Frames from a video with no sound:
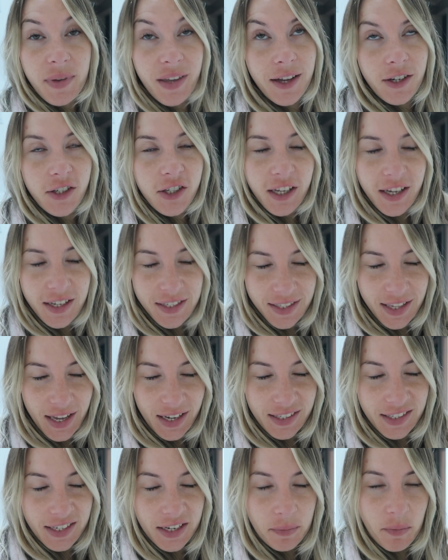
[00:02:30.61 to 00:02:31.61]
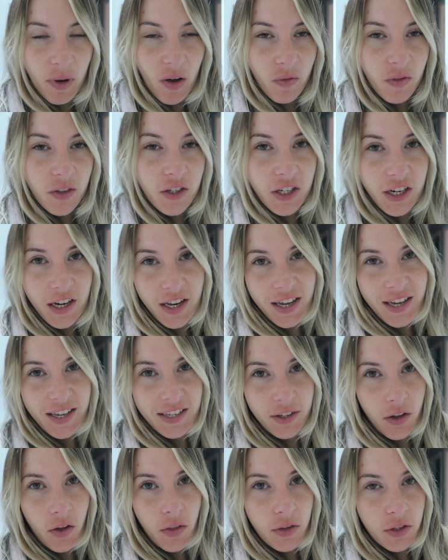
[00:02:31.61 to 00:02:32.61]
and yeah, she is 19 months. She
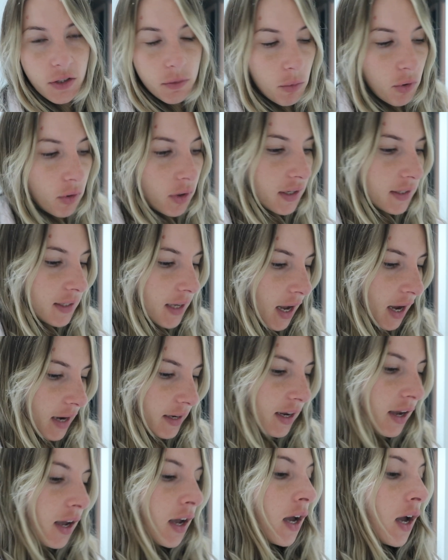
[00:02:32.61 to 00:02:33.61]
is on the smaller side.